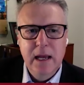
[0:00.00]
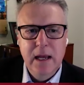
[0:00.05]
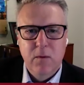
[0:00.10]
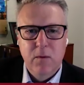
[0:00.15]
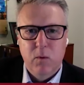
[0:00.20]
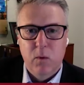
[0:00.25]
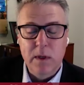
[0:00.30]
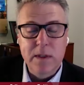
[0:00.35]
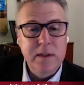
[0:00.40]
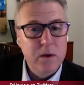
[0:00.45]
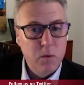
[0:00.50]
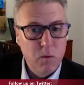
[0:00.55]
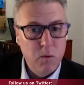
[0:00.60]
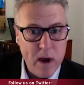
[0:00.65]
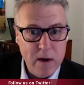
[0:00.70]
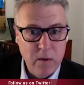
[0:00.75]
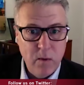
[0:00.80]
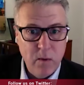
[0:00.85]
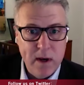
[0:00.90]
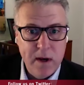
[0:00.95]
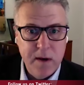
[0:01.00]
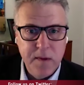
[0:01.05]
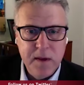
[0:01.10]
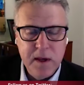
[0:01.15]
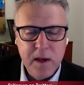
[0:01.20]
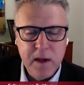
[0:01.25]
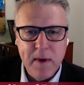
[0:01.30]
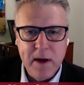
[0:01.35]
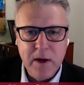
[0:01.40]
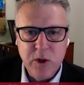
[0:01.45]
What's the right way to think
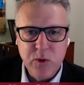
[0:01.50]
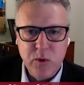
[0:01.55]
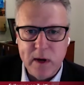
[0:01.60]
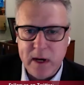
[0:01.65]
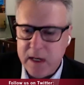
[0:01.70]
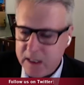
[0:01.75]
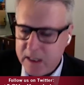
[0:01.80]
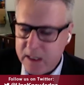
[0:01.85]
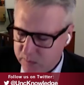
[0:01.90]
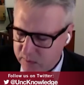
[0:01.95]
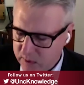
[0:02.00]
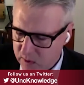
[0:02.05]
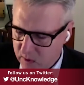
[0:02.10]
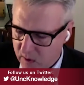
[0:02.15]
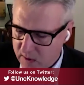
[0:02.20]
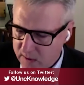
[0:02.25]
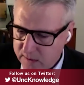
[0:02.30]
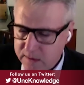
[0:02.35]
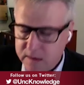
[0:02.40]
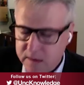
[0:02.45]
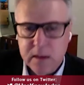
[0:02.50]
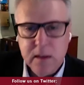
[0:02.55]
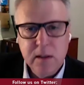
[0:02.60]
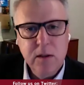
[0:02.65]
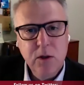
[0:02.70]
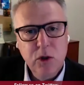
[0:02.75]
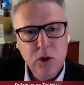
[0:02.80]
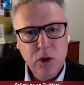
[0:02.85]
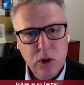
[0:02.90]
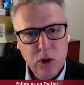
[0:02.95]
about trade as regards
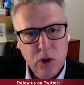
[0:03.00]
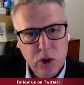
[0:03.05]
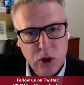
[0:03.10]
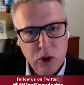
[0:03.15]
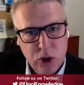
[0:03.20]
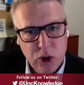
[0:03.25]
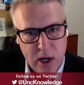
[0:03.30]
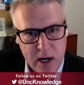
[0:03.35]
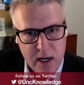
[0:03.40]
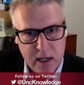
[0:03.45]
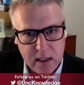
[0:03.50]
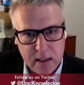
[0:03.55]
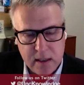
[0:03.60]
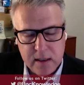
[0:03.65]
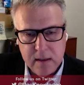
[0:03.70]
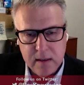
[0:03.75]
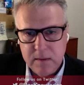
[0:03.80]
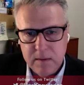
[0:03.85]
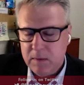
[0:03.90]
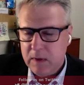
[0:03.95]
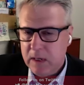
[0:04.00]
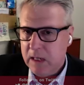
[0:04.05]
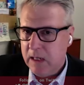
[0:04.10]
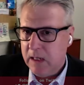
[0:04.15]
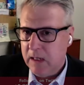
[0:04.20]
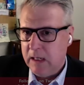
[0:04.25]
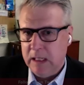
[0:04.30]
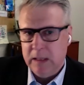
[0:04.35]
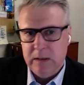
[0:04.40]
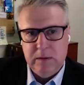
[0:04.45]
China?
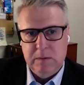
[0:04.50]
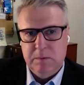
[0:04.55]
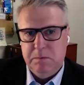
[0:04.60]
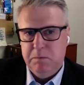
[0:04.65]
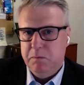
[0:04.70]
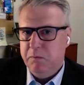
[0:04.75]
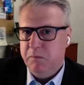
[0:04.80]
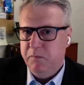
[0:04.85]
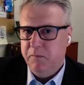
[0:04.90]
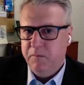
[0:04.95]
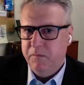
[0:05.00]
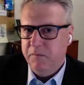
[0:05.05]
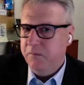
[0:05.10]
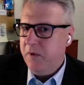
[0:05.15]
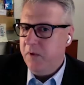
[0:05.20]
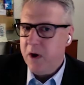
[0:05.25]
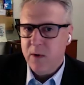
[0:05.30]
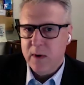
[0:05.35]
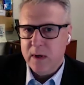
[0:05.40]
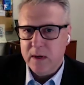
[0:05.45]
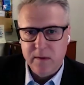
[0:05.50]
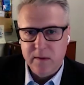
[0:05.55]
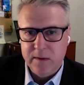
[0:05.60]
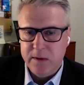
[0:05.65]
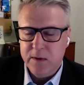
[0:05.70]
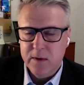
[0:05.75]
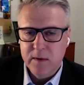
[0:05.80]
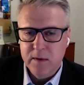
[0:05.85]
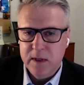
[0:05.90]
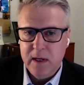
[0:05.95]
It's very
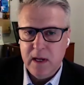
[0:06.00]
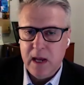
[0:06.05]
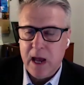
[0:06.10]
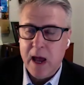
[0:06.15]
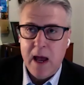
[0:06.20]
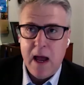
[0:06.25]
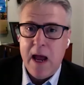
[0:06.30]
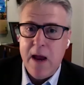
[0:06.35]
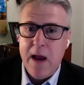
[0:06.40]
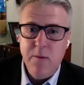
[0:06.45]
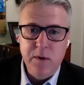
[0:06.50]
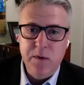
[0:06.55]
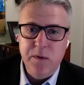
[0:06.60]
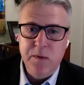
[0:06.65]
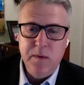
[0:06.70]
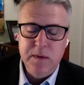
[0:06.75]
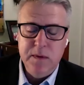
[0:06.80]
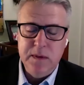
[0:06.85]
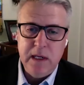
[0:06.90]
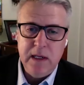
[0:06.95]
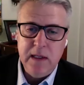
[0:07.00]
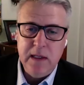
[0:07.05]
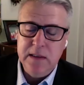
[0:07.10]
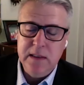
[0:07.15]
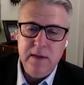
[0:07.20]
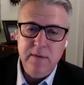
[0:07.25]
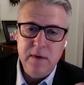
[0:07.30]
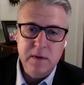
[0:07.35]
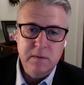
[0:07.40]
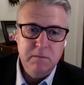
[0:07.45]
clear that I, would say it's
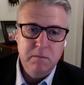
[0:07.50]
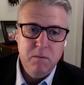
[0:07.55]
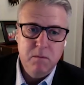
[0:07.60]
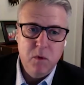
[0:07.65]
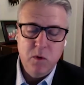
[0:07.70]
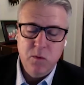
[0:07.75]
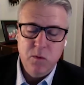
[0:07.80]
even more.